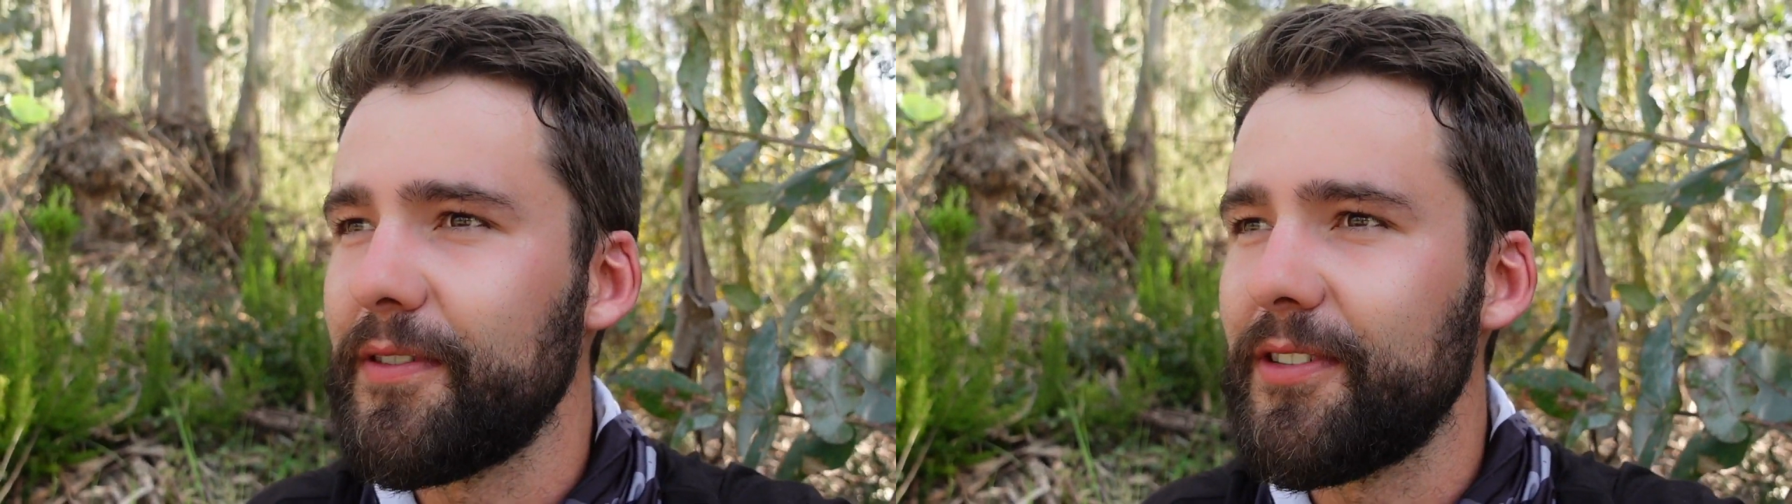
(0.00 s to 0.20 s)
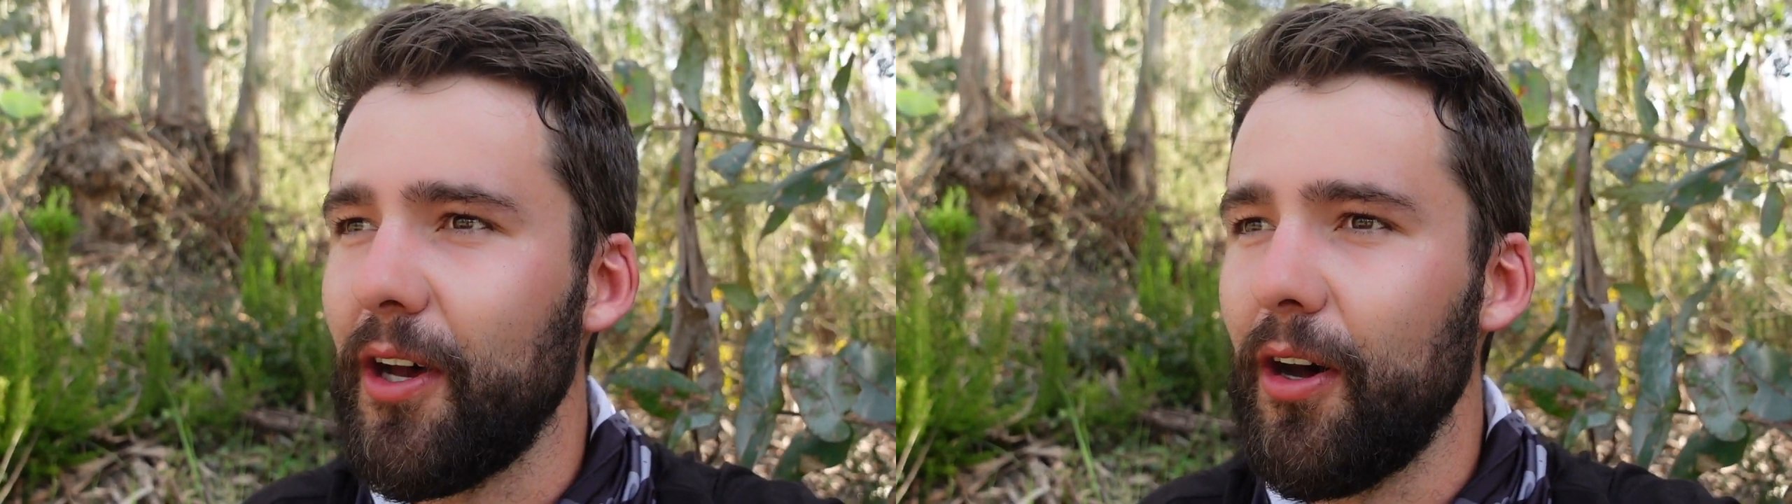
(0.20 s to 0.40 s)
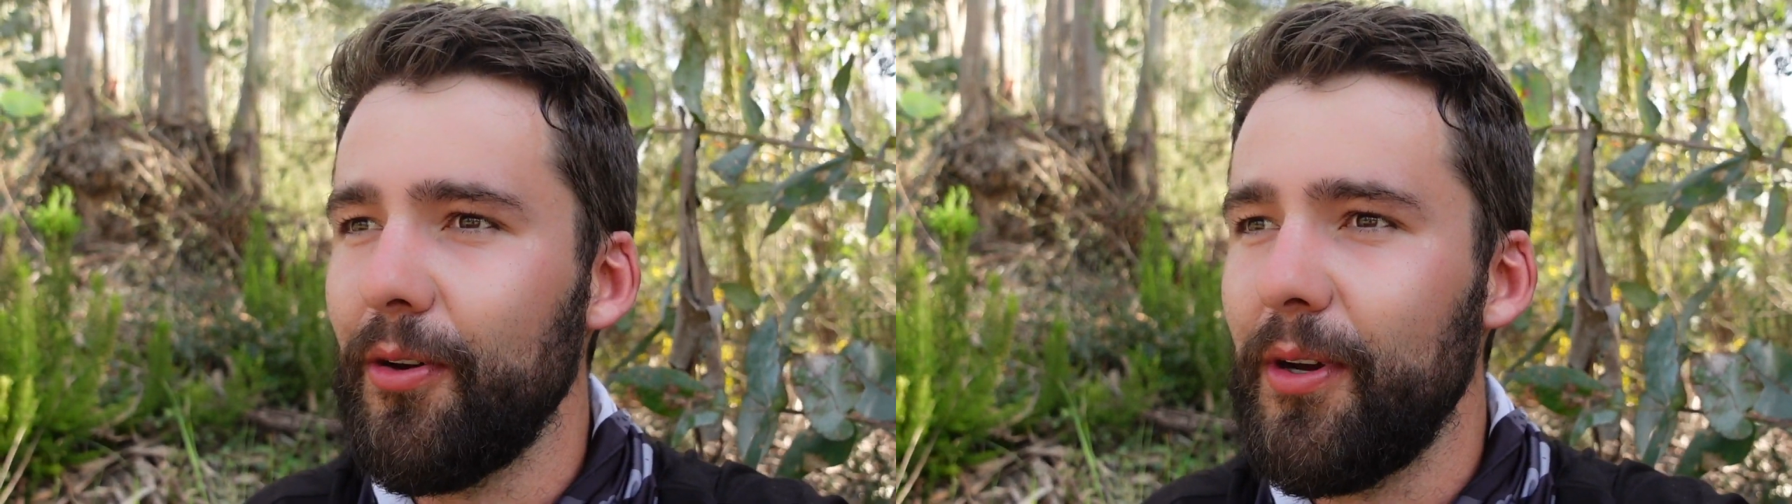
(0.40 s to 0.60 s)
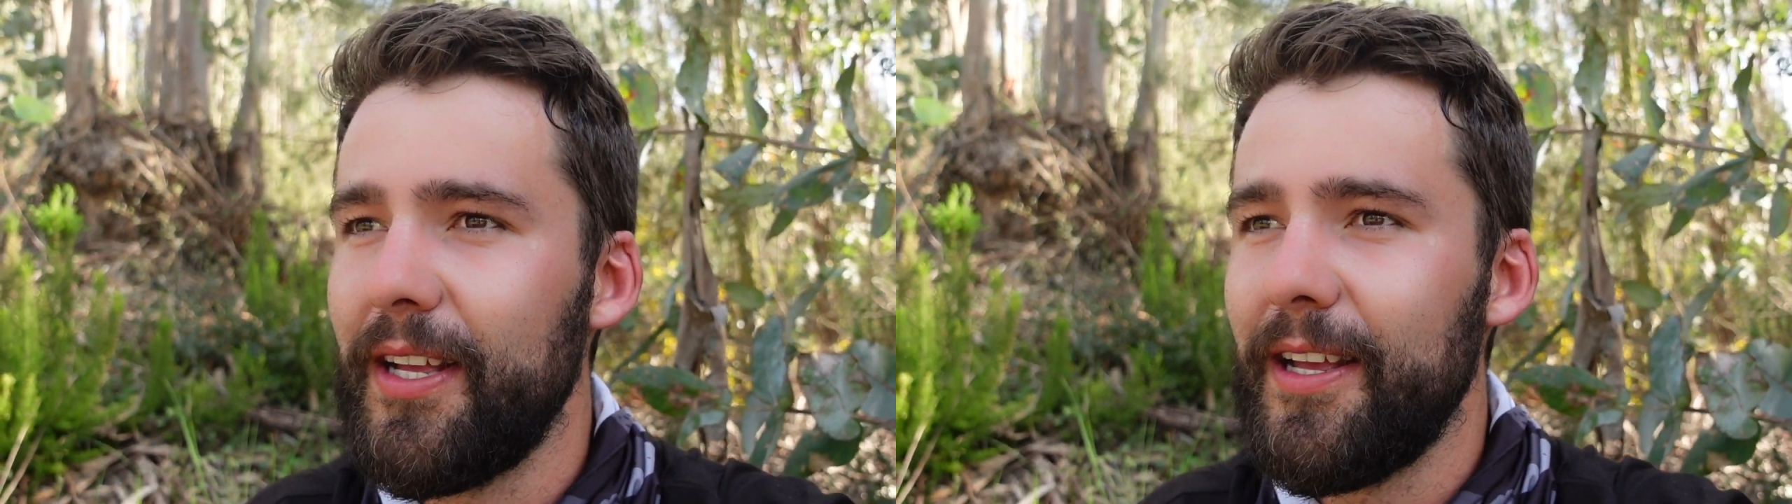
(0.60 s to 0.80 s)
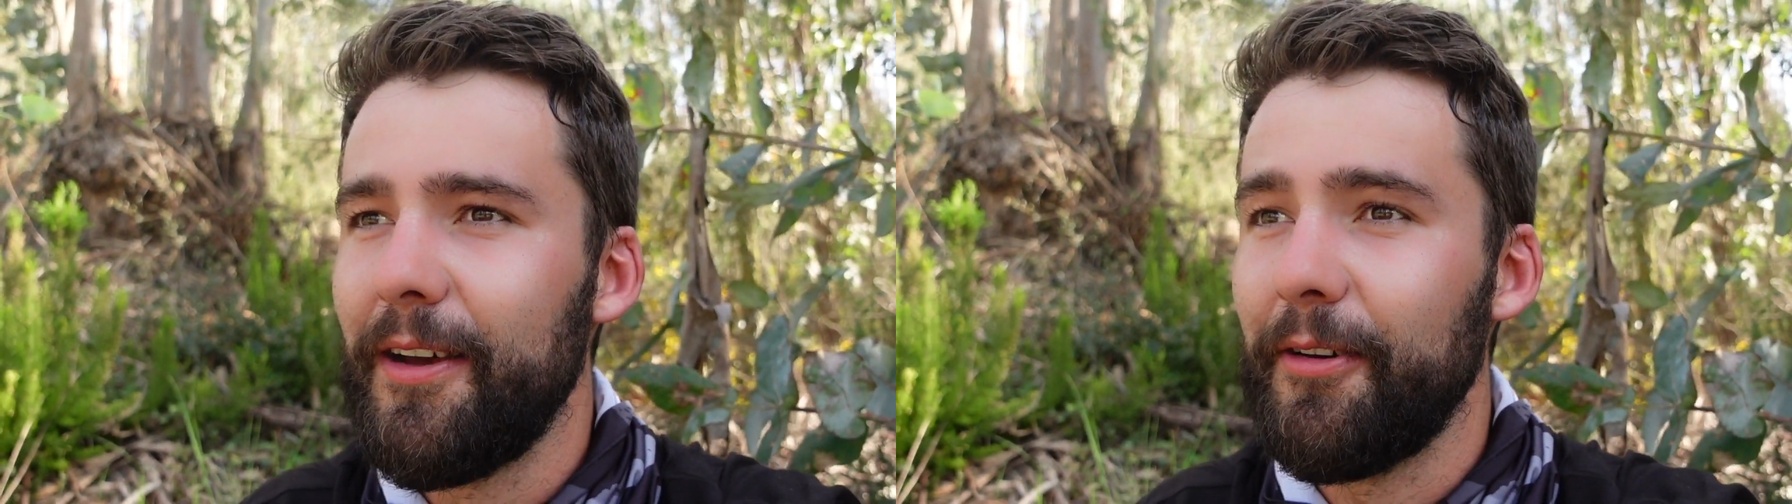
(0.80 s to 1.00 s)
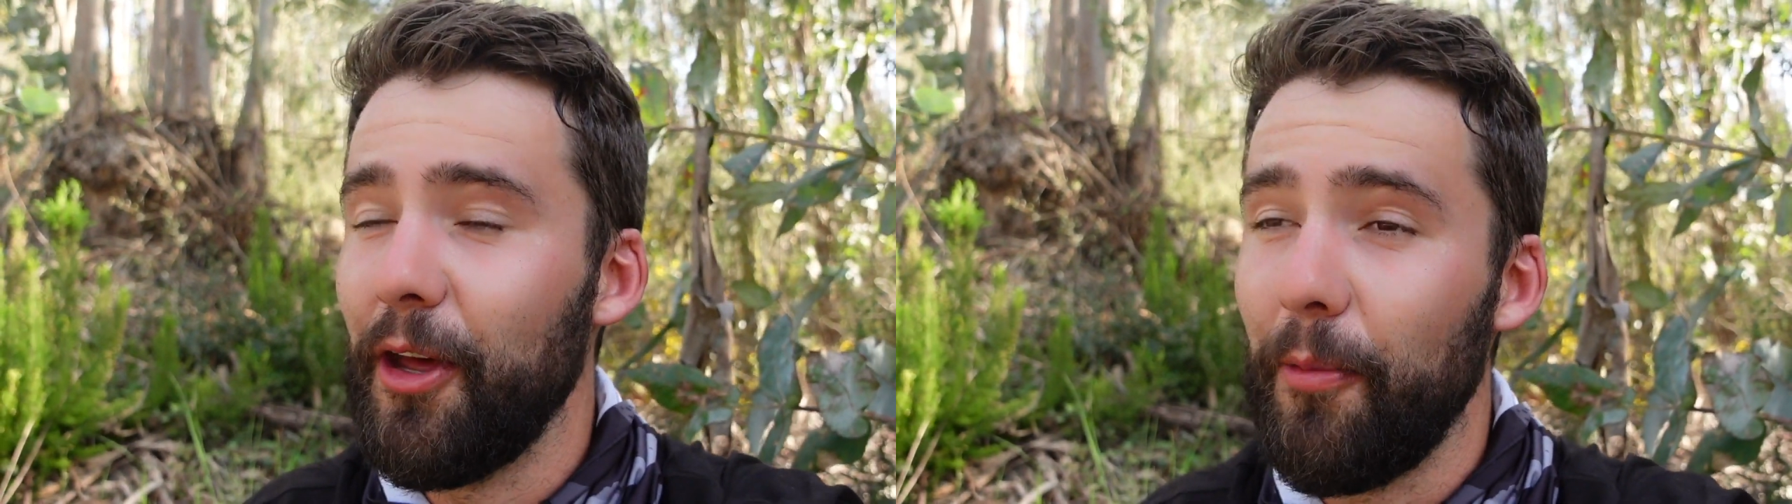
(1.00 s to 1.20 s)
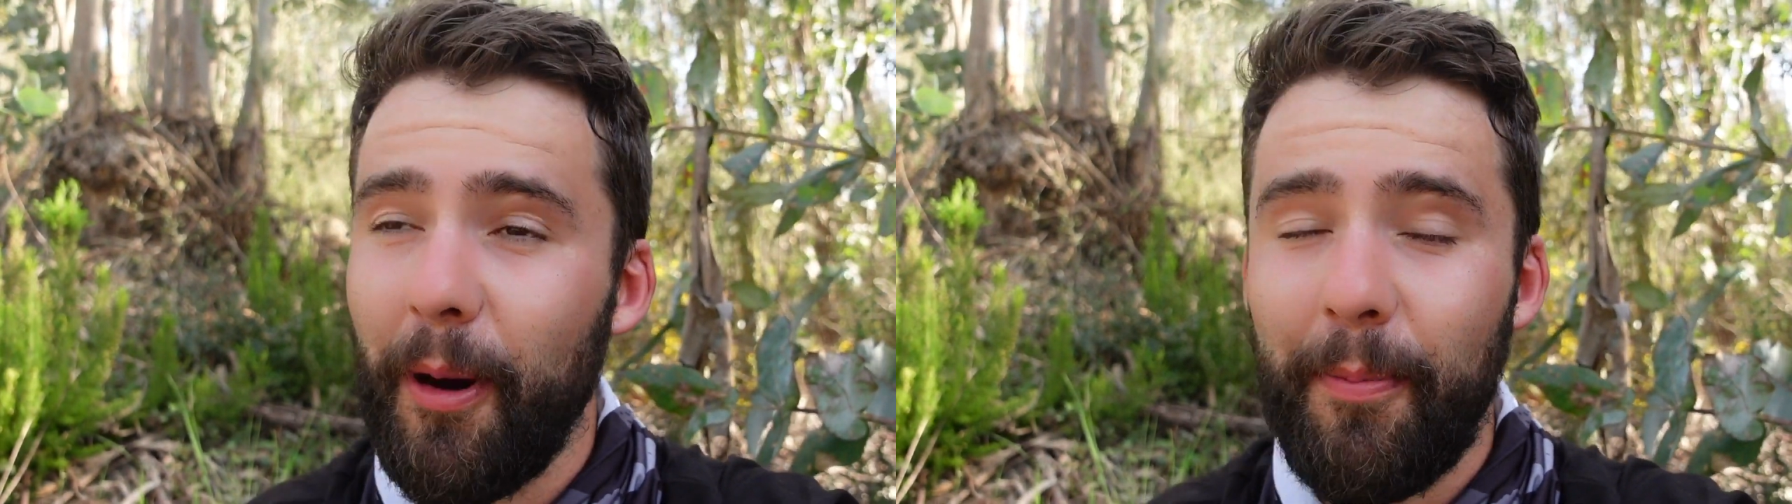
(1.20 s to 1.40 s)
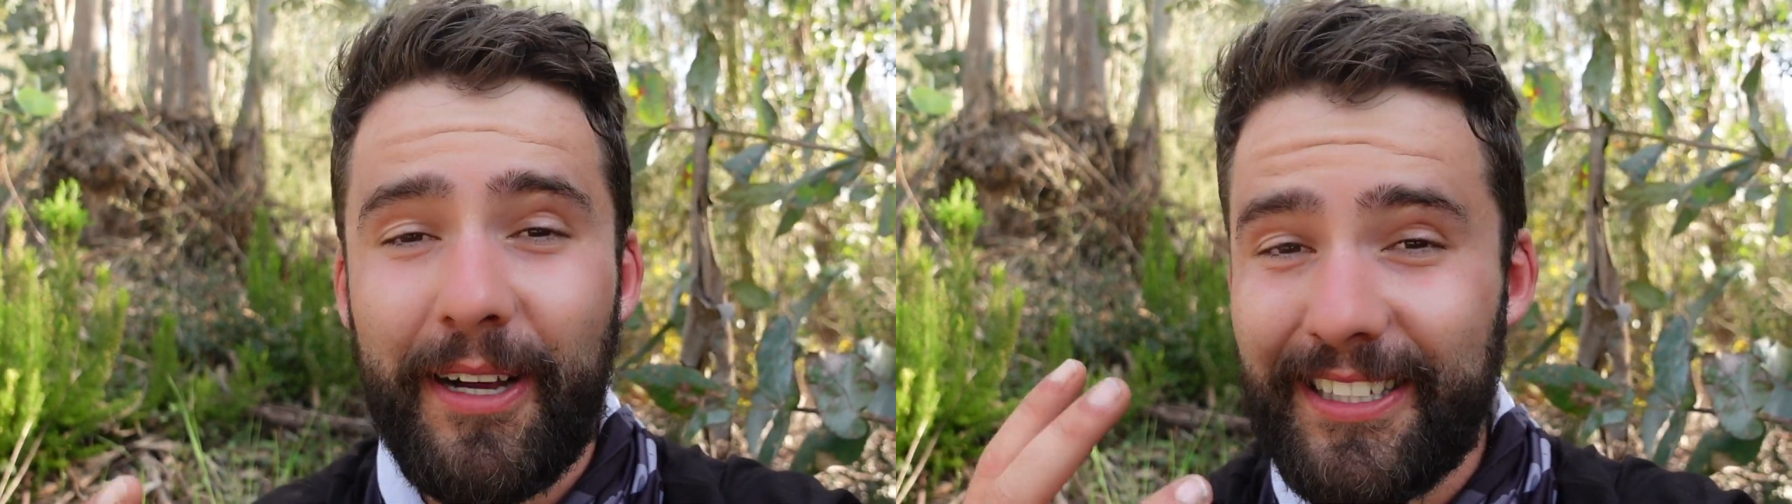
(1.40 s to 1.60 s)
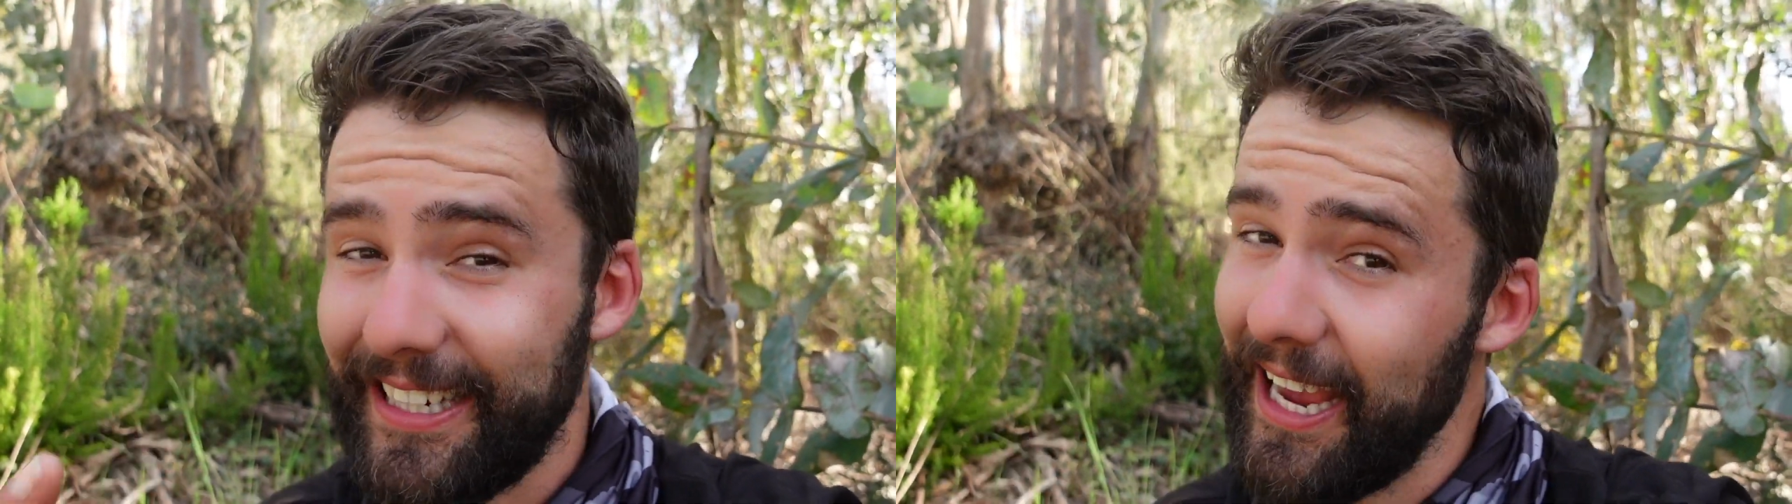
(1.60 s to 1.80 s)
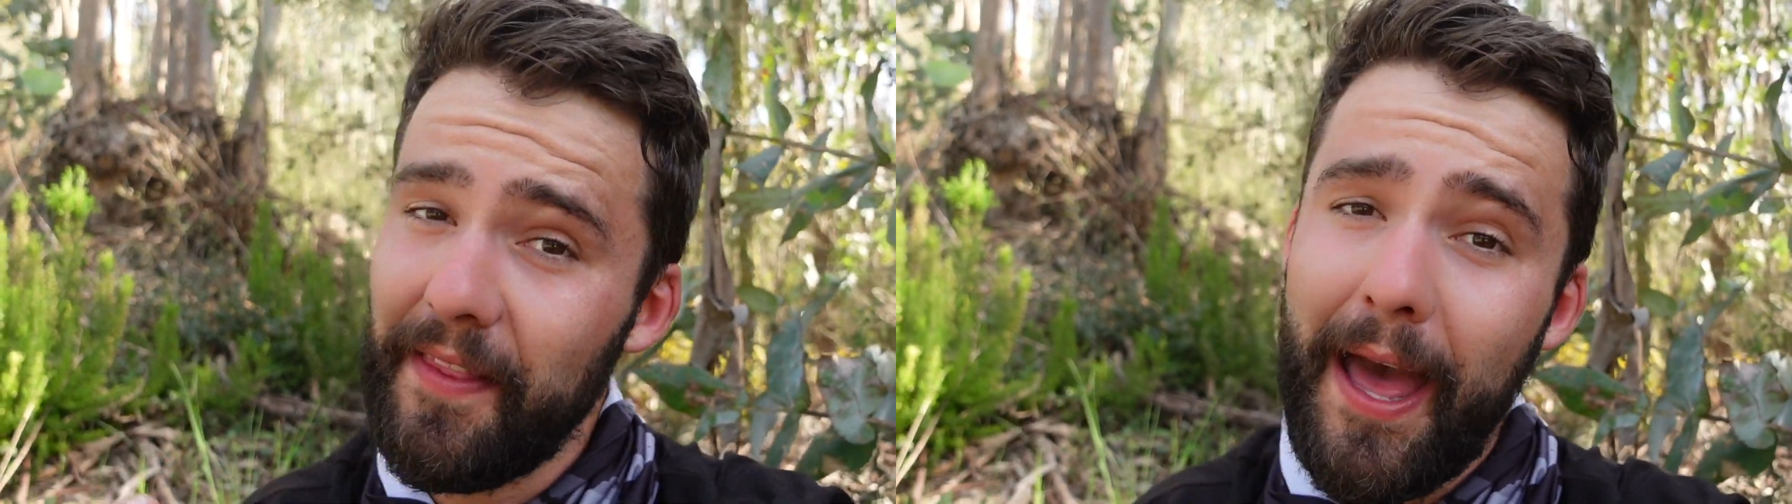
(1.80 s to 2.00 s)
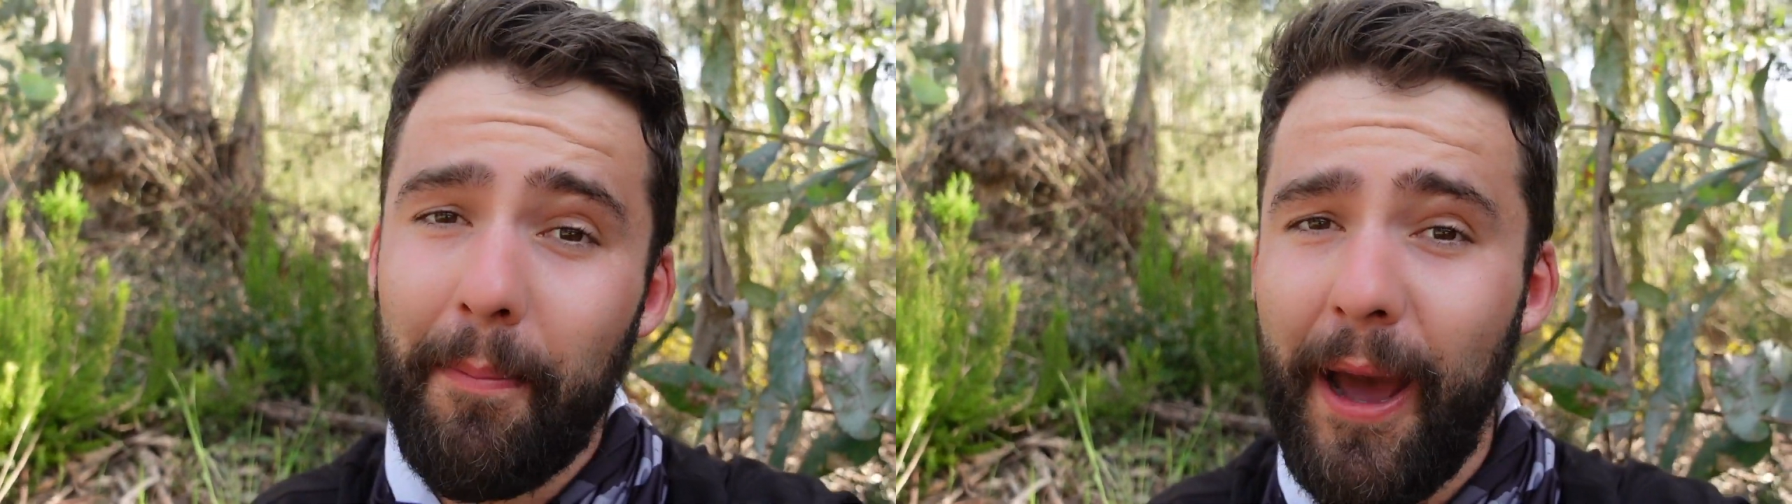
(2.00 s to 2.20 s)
So, you know, but to get that